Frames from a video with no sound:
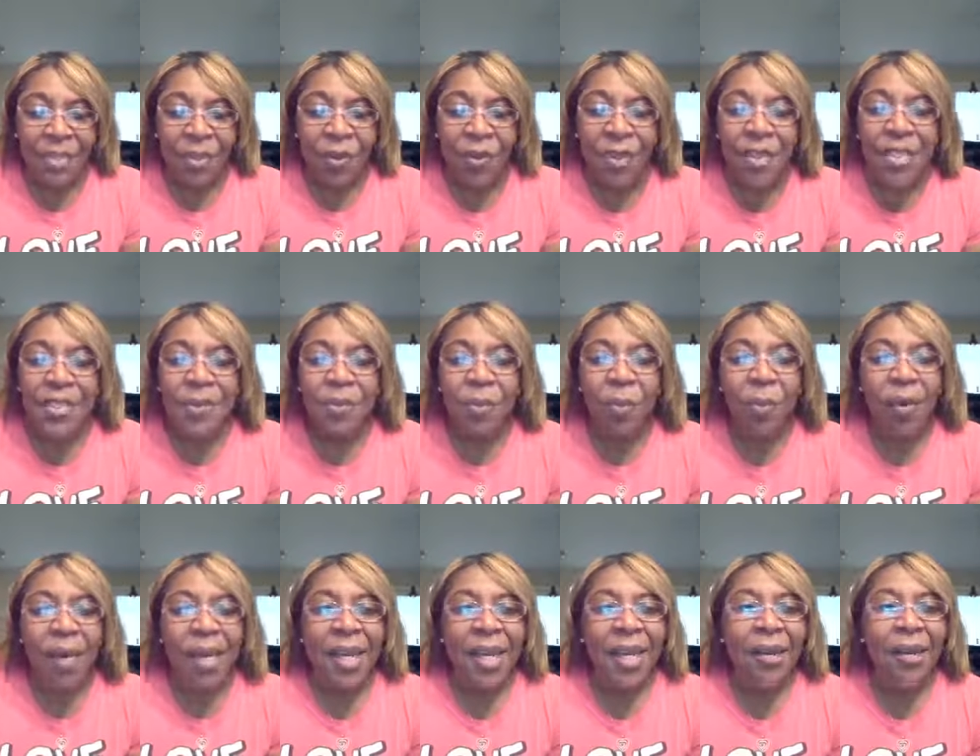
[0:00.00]
So this
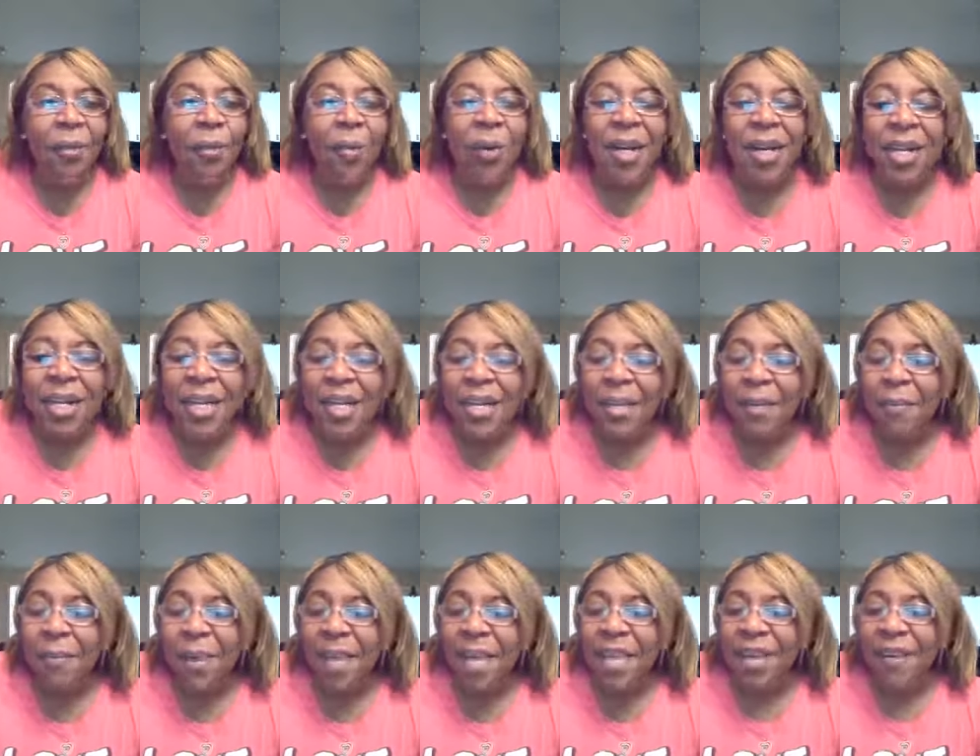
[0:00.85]
morning, we're going
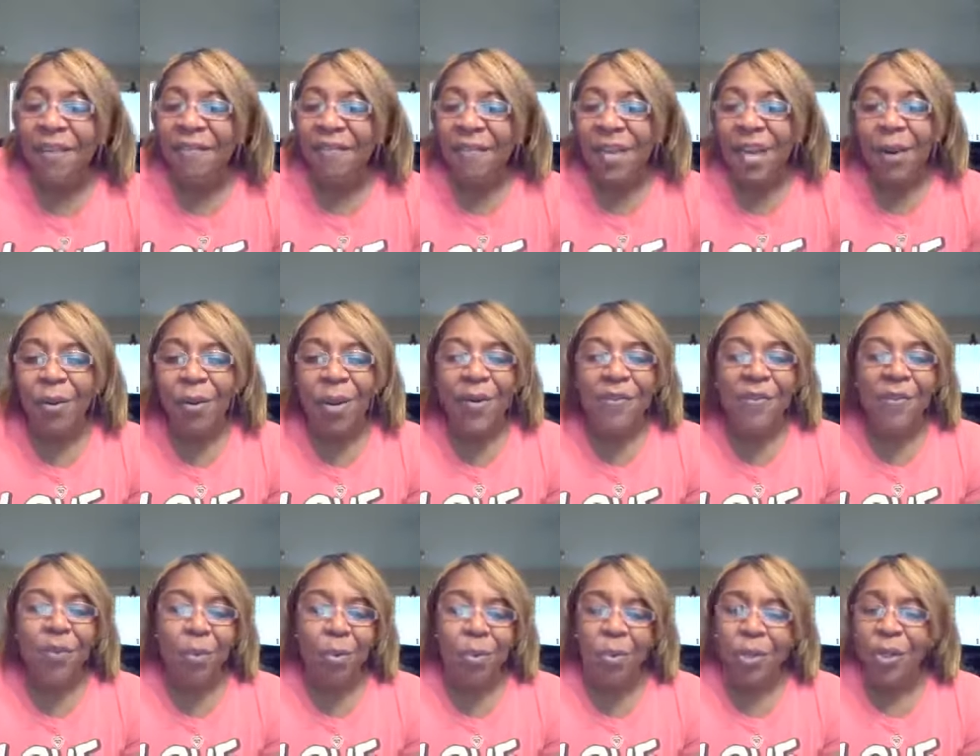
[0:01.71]
to be in a
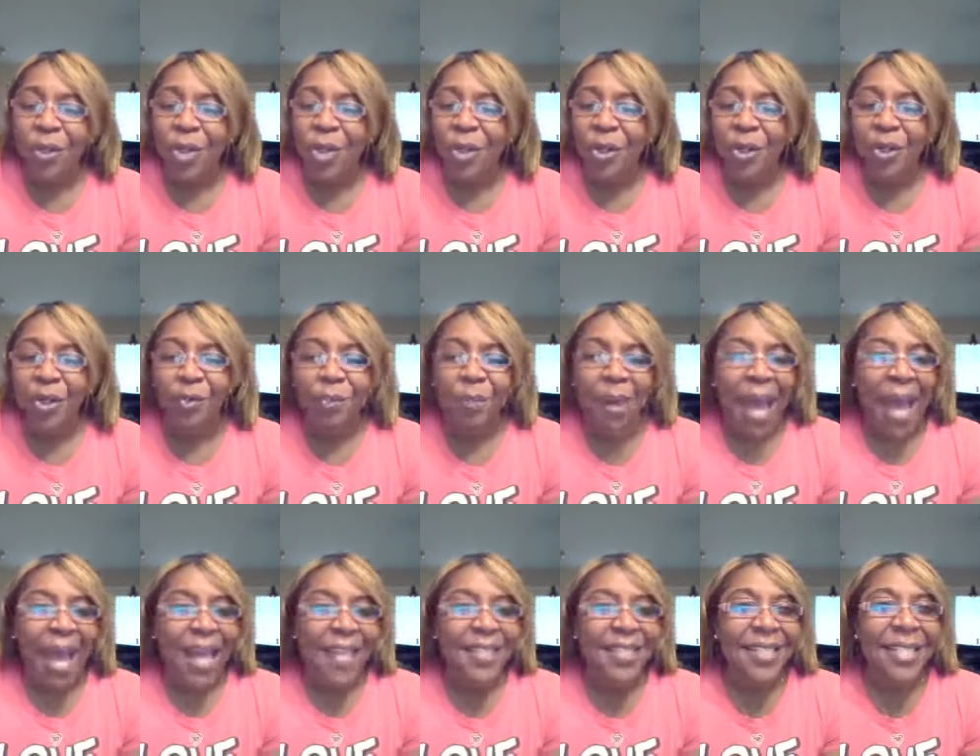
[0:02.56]
very familiar
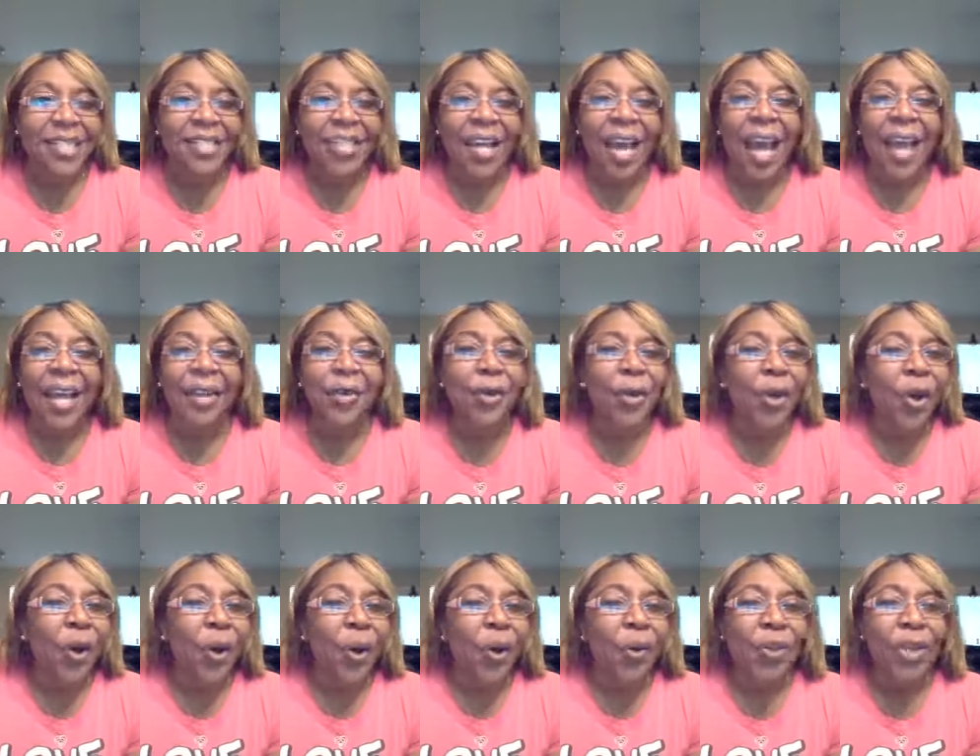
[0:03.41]
passage. I
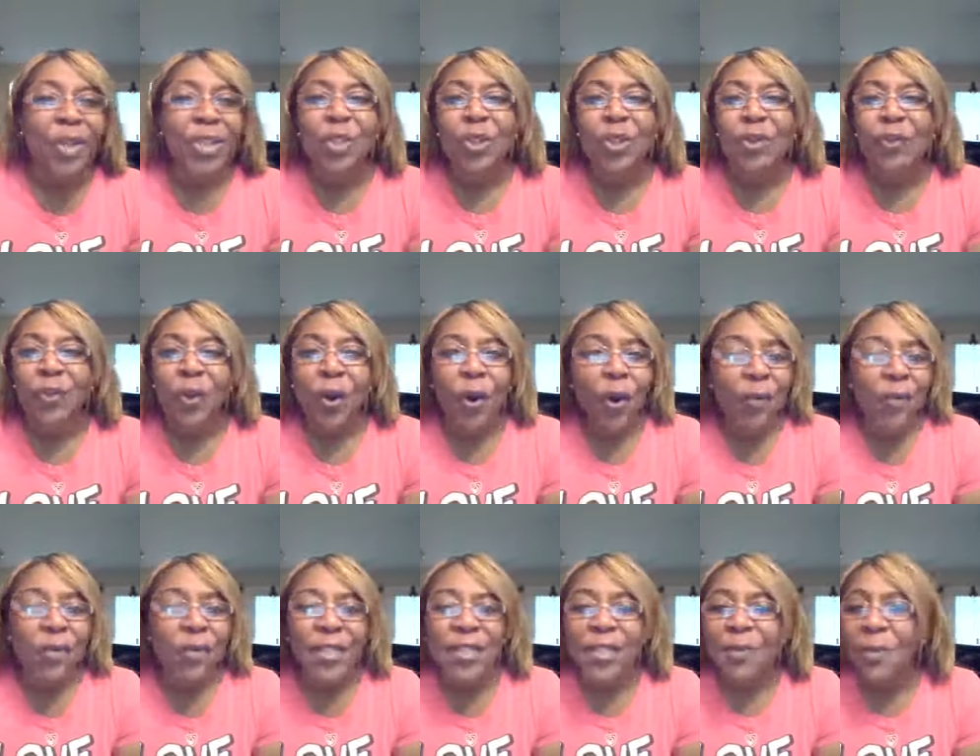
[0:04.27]
know that you've
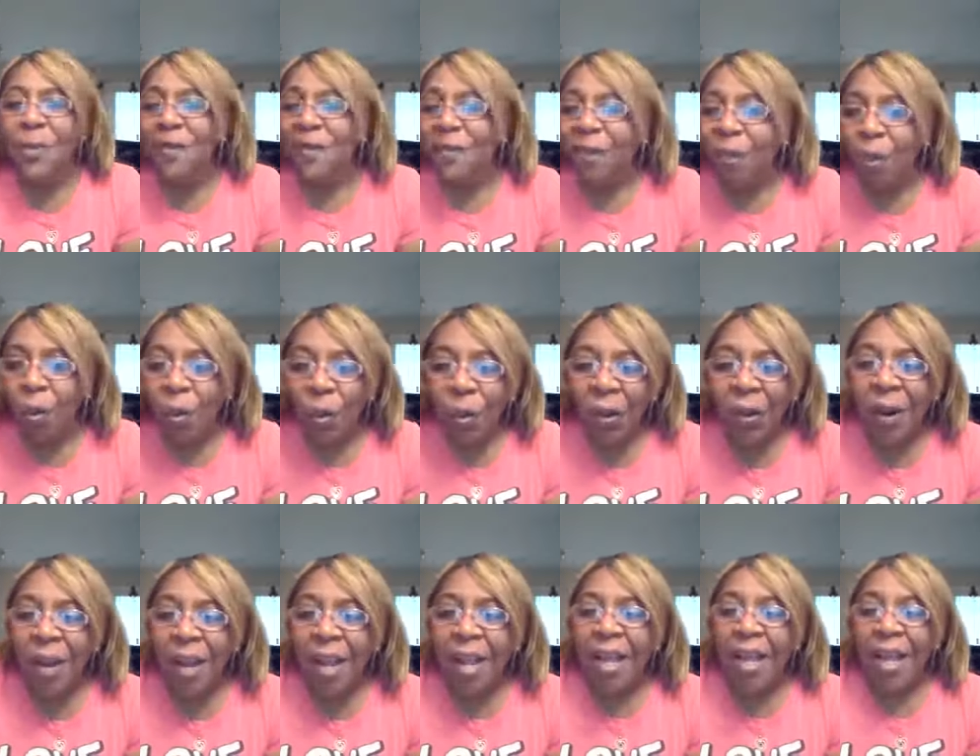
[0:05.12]
heard this
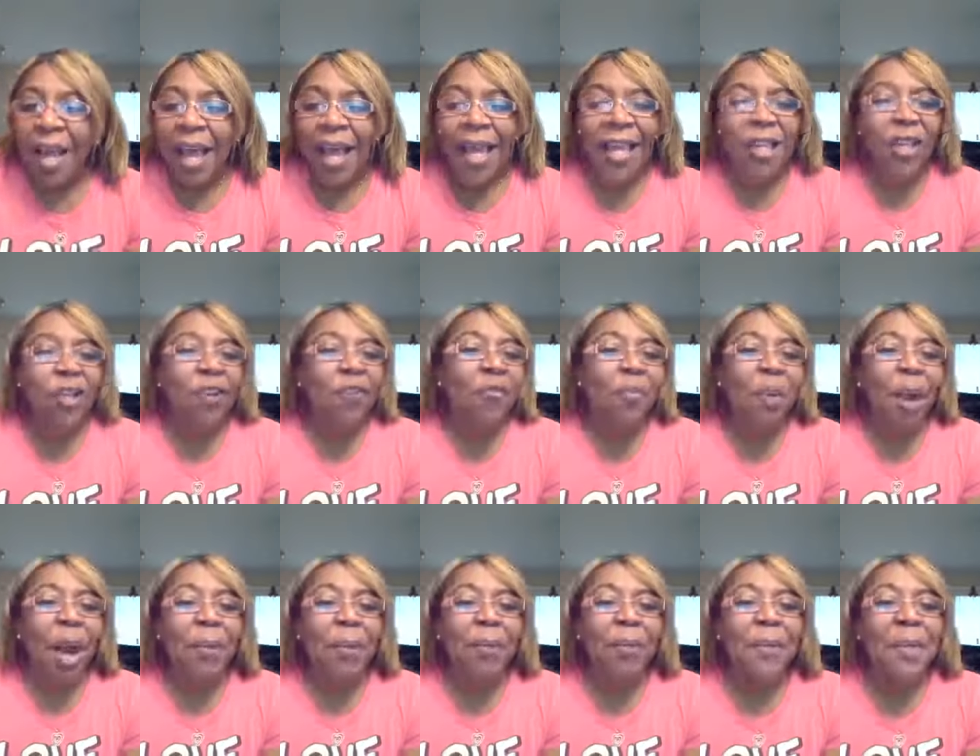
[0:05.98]
before, and
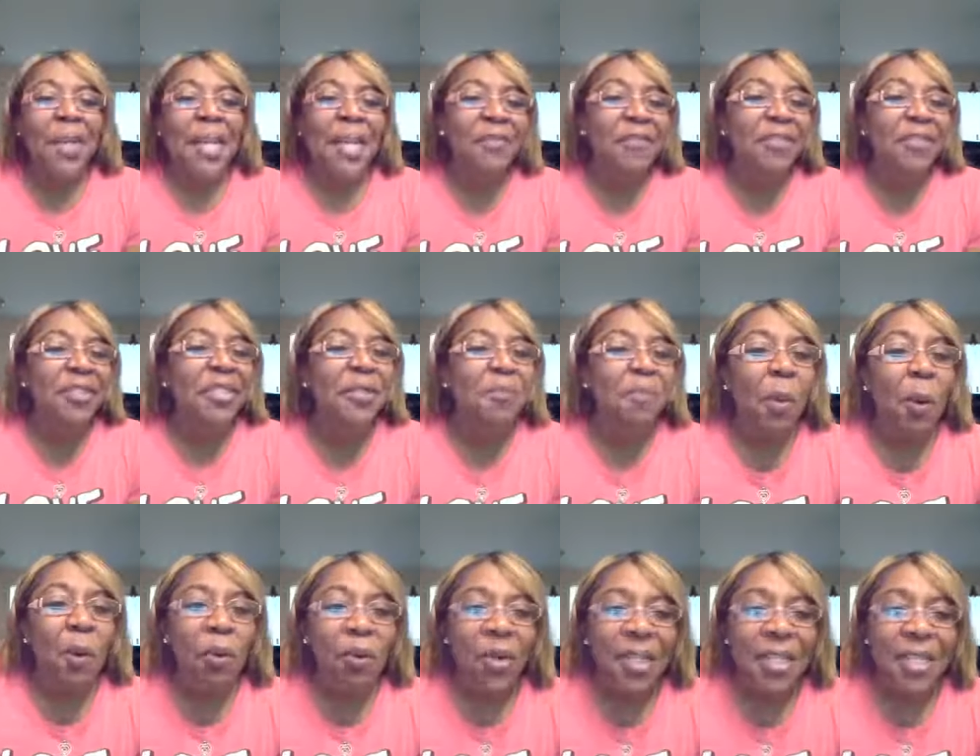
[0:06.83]
you've probably even
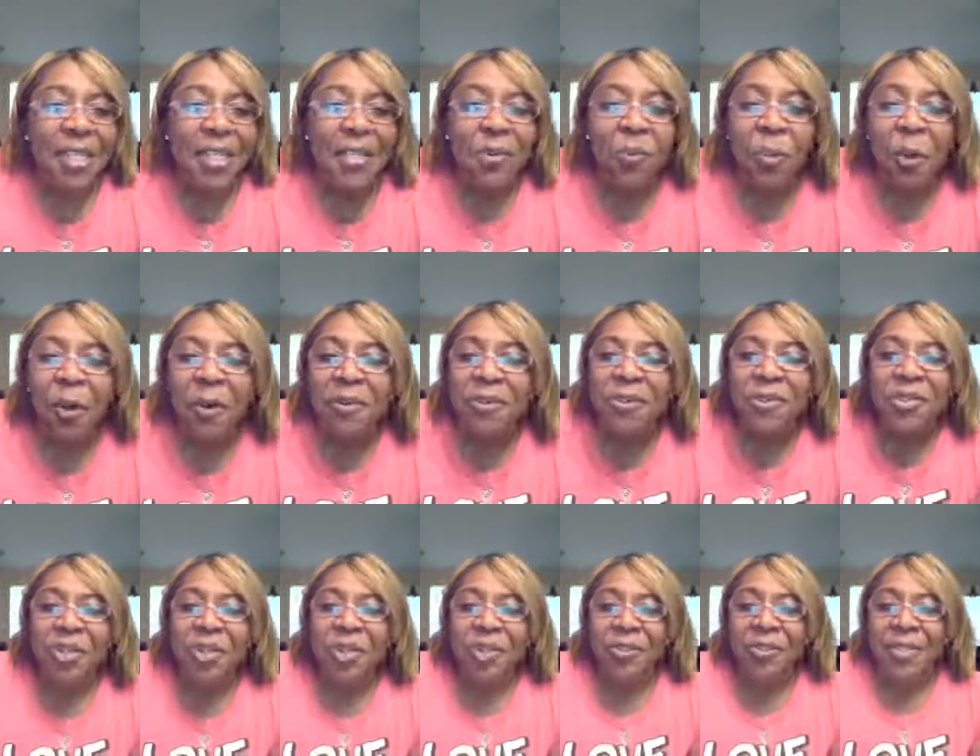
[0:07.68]
spoken these
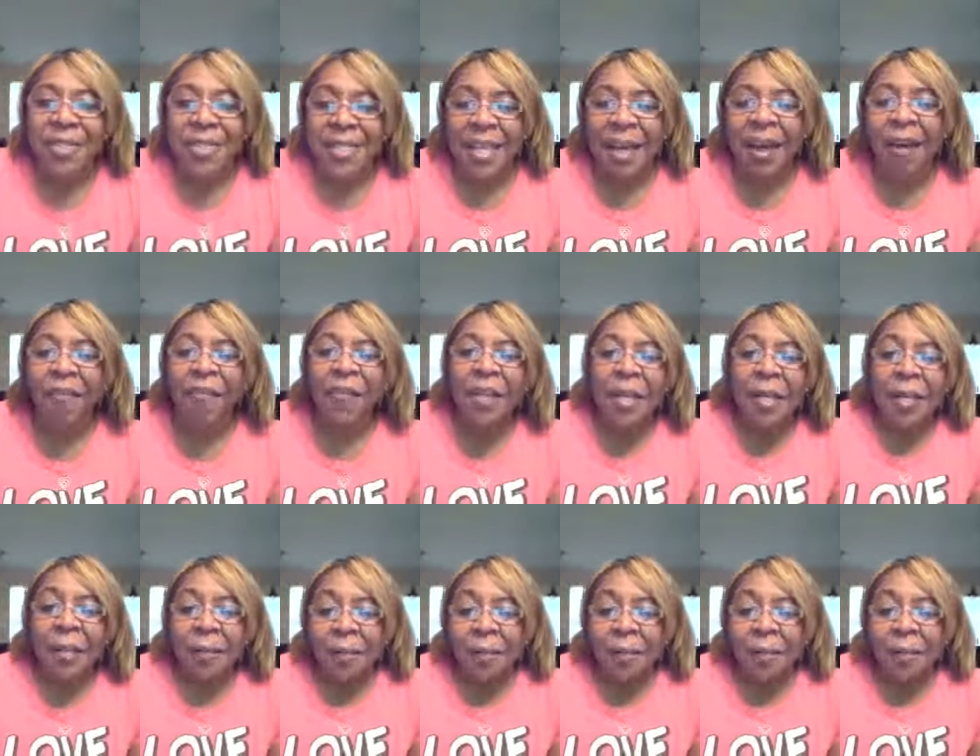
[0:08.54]
words to yourself.